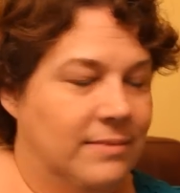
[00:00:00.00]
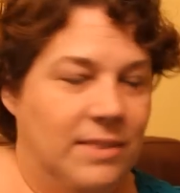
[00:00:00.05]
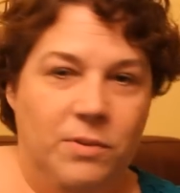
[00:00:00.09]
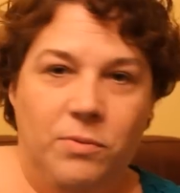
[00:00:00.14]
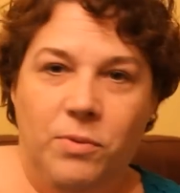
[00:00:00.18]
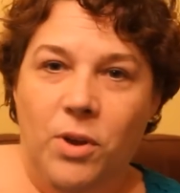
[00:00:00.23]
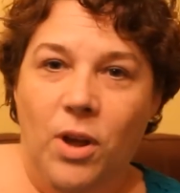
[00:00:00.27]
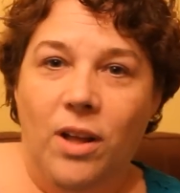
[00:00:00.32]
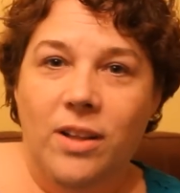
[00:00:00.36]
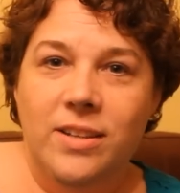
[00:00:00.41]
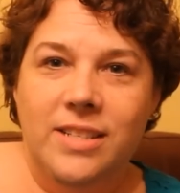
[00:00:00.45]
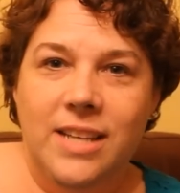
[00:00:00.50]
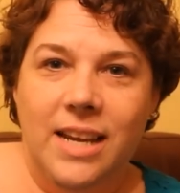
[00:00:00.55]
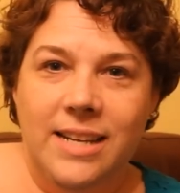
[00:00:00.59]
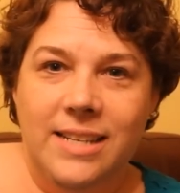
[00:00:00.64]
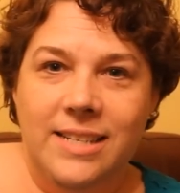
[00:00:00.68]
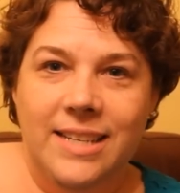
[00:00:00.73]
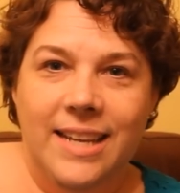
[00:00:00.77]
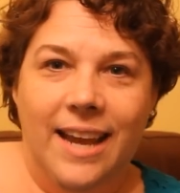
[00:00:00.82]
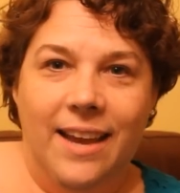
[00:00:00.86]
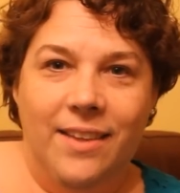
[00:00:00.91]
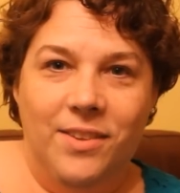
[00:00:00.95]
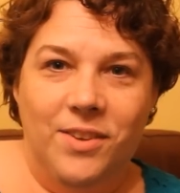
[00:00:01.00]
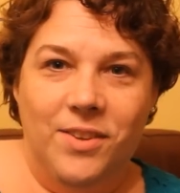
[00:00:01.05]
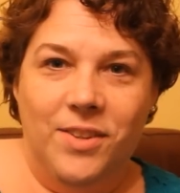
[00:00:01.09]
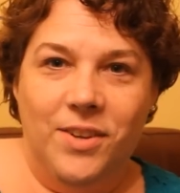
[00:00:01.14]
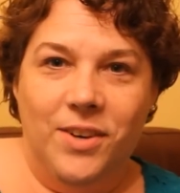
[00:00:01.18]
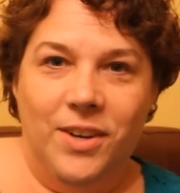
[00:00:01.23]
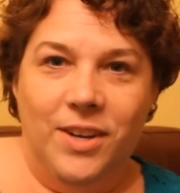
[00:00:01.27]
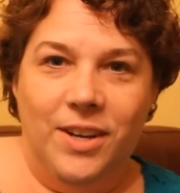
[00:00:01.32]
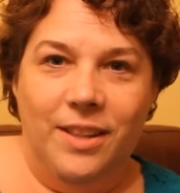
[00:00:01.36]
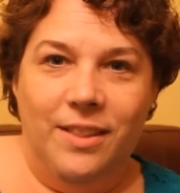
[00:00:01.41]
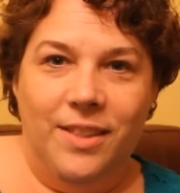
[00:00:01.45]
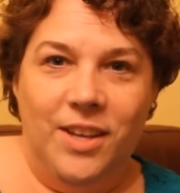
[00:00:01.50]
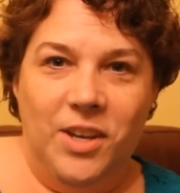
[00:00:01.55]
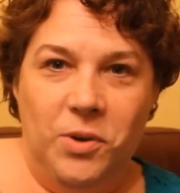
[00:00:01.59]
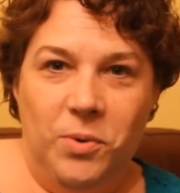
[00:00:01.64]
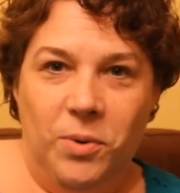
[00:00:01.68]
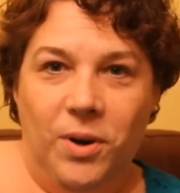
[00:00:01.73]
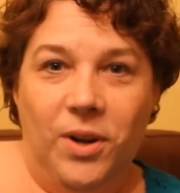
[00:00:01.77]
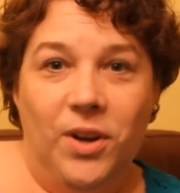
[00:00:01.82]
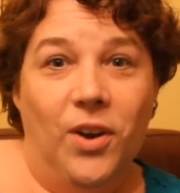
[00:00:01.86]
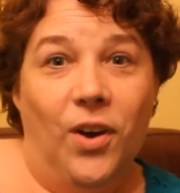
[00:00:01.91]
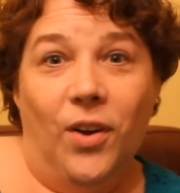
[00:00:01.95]
If we all die together, they're going to think
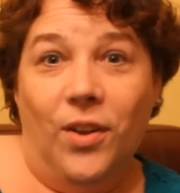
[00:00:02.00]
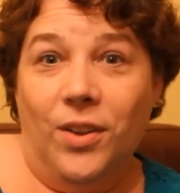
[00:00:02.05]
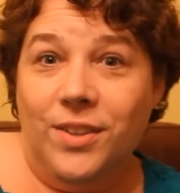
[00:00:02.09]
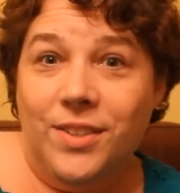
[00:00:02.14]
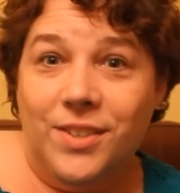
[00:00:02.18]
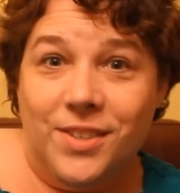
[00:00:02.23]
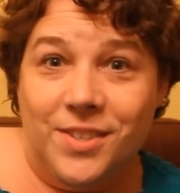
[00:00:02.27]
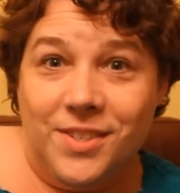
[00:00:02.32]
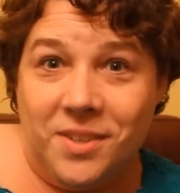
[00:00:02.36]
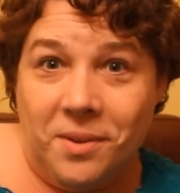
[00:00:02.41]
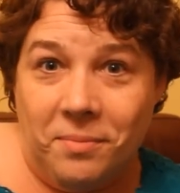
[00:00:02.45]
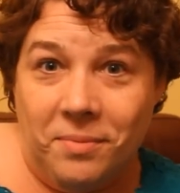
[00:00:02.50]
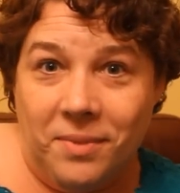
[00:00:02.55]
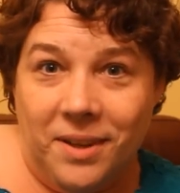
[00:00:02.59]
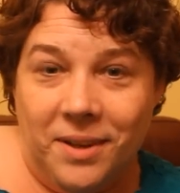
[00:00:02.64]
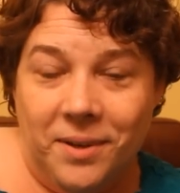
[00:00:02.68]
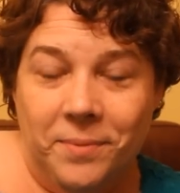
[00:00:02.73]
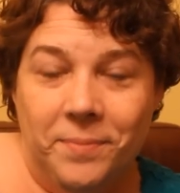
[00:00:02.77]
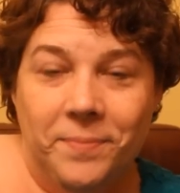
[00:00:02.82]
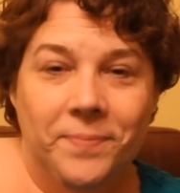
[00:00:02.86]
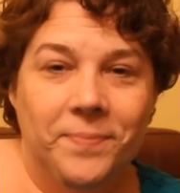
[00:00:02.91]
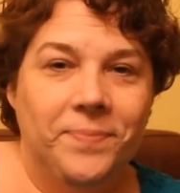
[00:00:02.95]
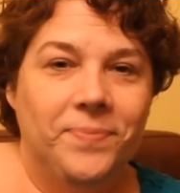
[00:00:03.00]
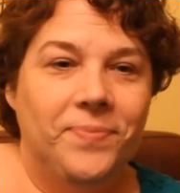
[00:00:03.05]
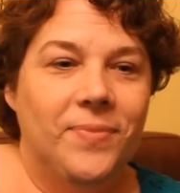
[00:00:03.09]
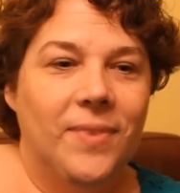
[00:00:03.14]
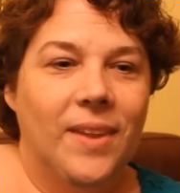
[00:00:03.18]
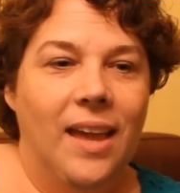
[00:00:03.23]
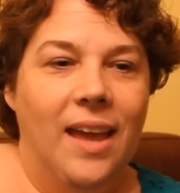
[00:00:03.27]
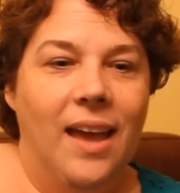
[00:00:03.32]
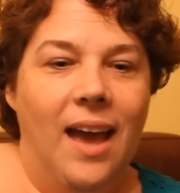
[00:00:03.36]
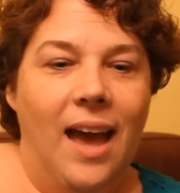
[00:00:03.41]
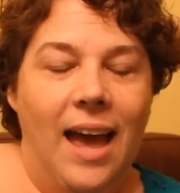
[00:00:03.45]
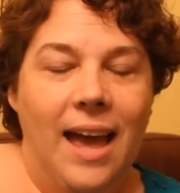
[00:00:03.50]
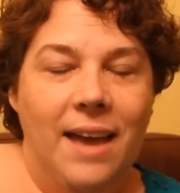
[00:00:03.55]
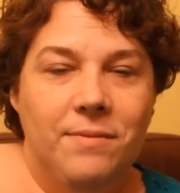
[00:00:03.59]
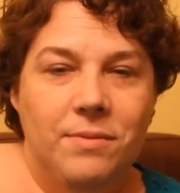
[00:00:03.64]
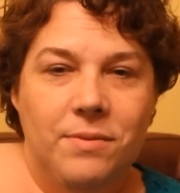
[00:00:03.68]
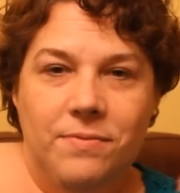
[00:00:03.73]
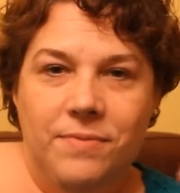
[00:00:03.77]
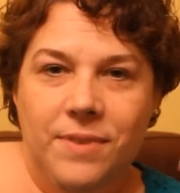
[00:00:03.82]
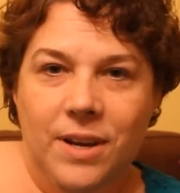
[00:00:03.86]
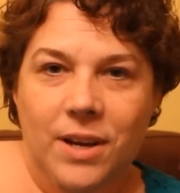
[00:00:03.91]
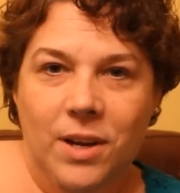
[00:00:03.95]
we're a cult or something. I have
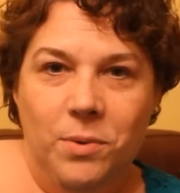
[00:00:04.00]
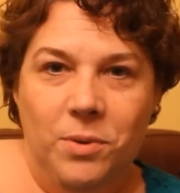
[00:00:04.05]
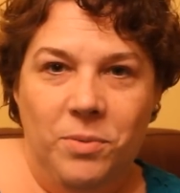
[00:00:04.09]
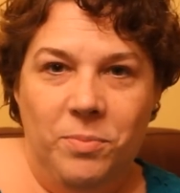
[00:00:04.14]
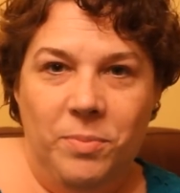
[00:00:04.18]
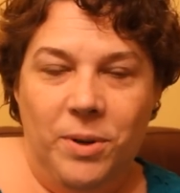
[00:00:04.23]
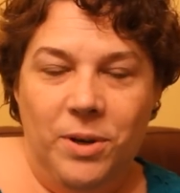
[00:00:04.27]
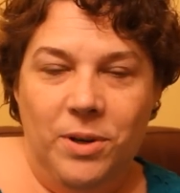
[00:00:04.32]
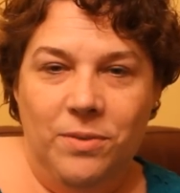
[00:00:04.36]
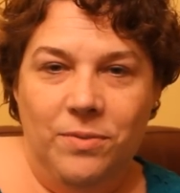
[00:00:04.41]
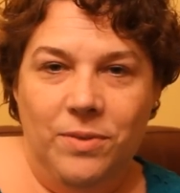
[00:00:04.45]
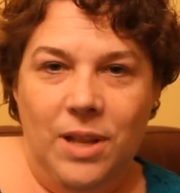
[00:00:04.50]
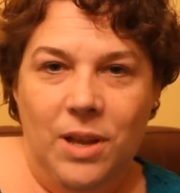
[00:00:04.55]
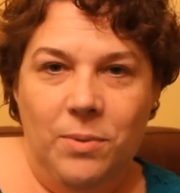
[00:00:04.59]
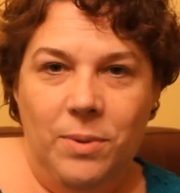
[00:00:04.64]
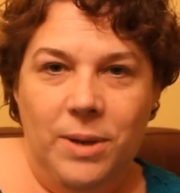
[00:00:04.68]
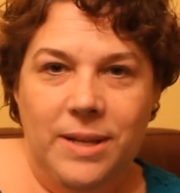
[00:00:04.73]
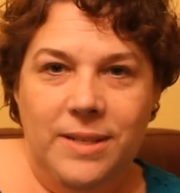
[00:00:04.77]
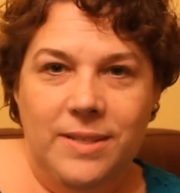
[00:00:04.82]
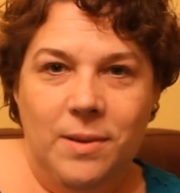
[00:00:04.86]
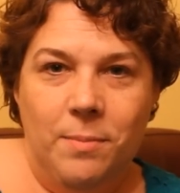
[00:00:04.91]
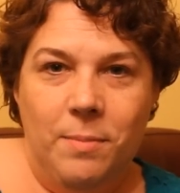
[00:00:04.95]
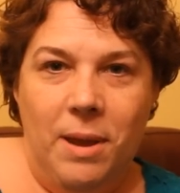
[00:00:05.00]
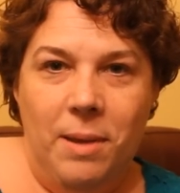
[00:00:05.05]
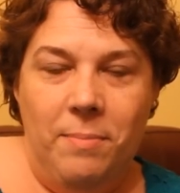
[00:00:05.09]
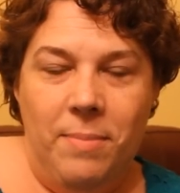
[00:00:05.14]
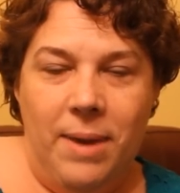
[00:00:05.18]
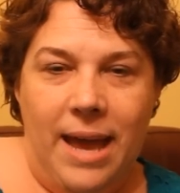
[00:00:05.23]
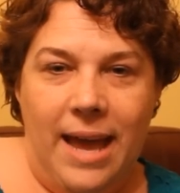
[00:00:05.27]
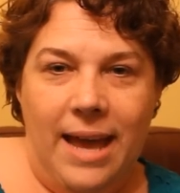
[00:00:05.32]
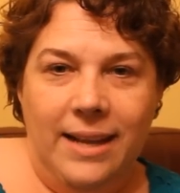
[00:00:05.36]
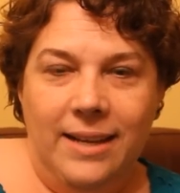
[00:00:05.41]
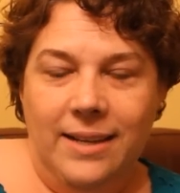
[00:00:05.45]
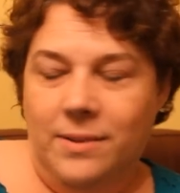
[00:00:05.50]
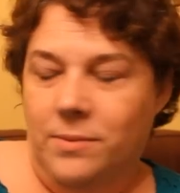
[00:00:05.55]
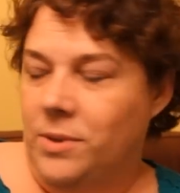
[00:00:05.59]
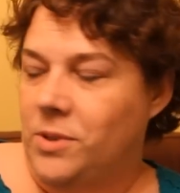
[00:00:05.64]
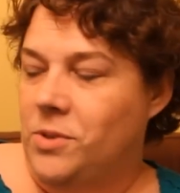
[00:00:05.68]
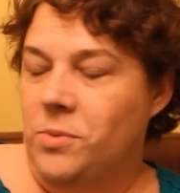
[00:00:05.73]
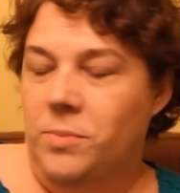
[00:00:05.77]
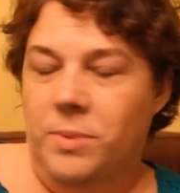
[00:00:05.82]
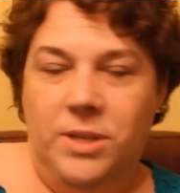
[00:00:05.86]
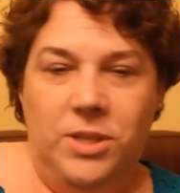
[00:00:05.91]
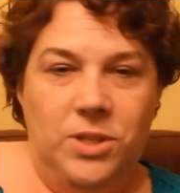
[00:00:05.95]
a fairy with butterfly wings on my back,
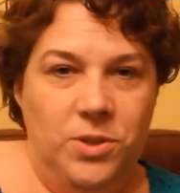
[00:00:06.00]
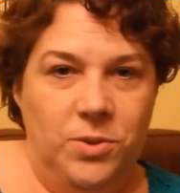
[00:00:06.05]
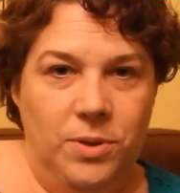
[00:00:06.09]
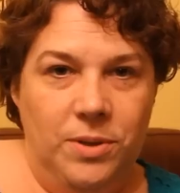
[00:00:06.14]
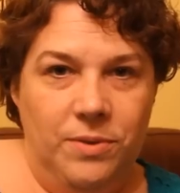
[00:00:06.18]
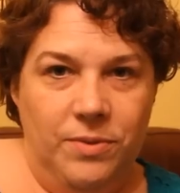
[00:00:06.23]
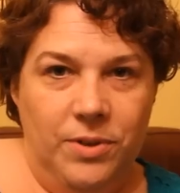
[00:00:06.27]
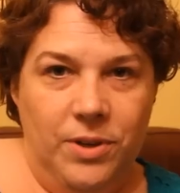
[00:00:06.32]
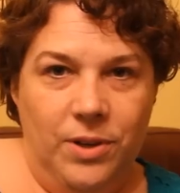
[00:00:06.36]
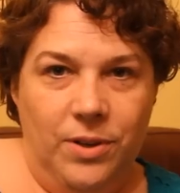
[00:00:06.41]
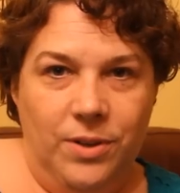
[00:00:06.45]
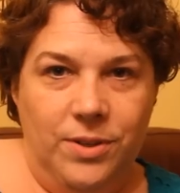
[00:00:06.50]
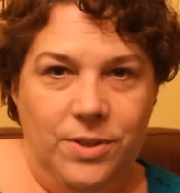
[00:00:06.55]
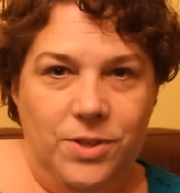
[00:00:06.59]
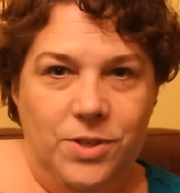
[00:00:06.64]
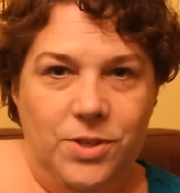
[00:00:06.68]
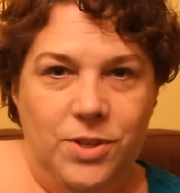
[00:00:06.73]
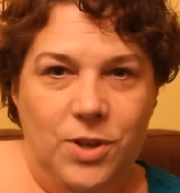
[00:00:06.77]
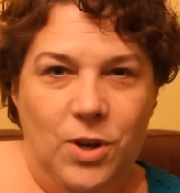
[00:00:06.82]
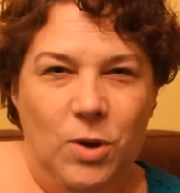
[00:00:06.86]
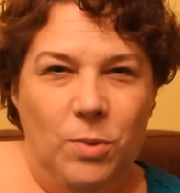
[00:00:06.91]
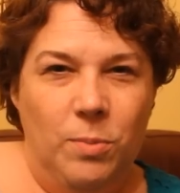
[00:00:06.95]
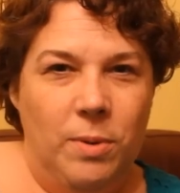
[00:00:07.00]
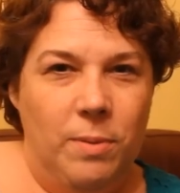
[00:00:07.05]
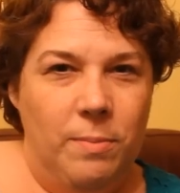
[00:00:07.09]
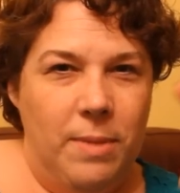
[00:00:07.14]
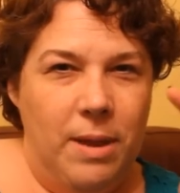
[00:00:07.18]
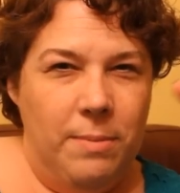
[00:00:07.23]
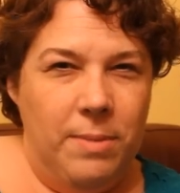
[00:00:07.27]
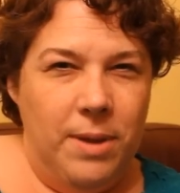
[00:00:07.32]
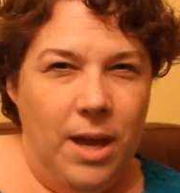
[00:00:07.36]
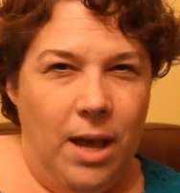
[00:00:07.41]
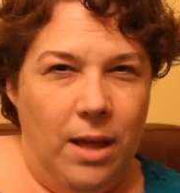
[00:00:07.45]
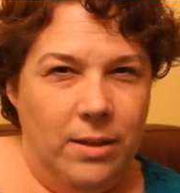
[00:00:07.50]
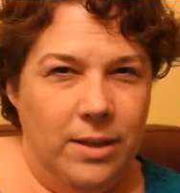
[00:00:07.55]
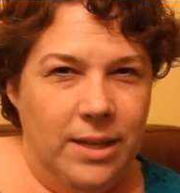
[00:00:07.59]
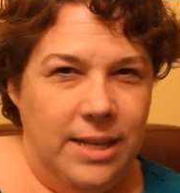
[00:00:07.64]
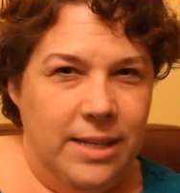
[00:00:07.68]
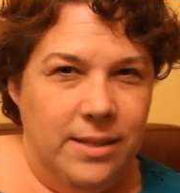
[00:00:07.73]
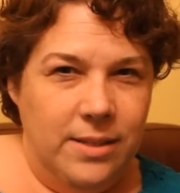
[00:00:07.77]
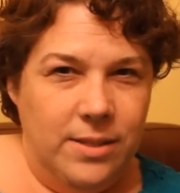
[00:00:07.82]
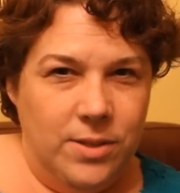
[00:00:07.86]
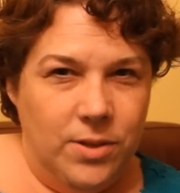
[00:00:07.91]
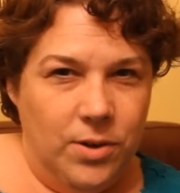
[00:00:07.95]
which would be too difficult to show, but maybe I'll
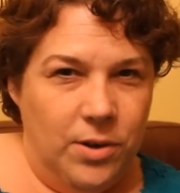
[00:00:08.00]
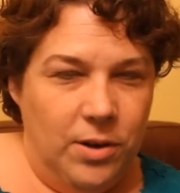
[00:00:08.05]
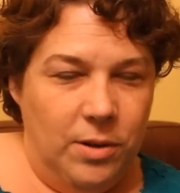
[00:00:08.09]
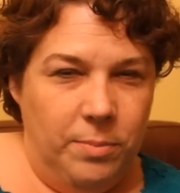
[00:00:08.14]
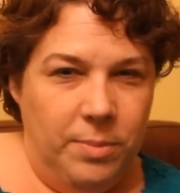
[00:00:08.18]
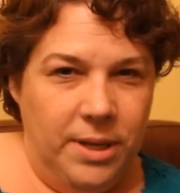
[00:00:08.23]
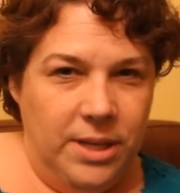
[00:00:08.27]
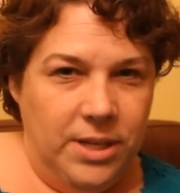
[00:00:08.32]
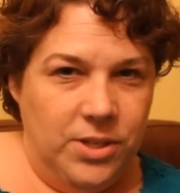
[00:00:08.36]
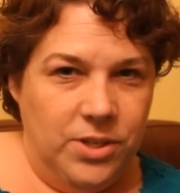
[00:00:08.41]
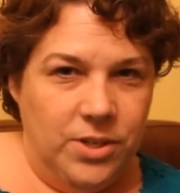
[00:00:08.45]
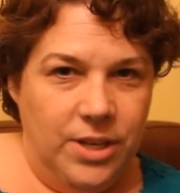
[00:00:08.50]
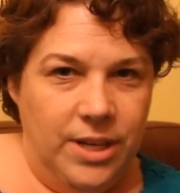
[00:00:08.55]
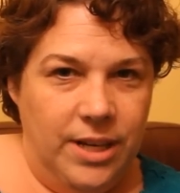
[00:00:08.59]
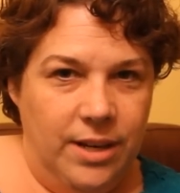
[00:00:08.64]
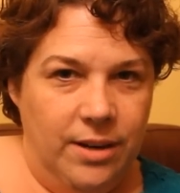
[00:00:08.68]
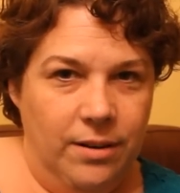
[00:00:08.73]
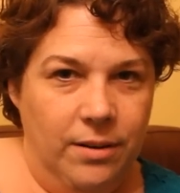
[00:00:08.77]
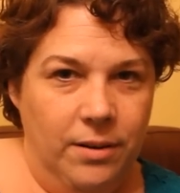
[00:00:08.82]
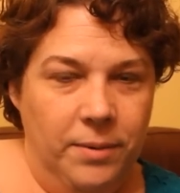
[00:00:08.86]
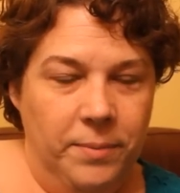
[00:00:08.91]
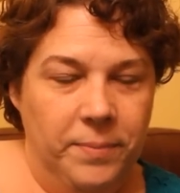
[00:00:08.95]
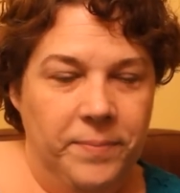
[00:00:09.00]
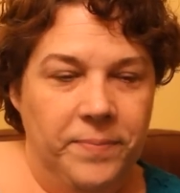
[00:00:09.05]
insert a picture here.